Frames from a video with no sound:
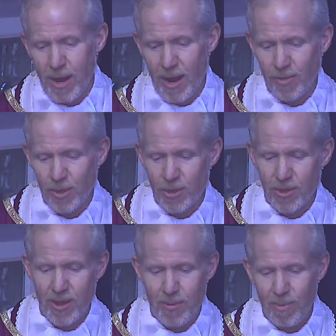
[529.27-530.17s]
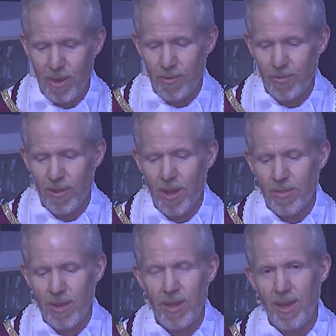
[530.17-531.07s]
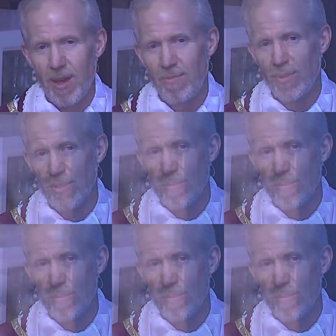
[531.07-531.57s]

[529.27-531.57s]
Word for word: and the same gift that he gave to the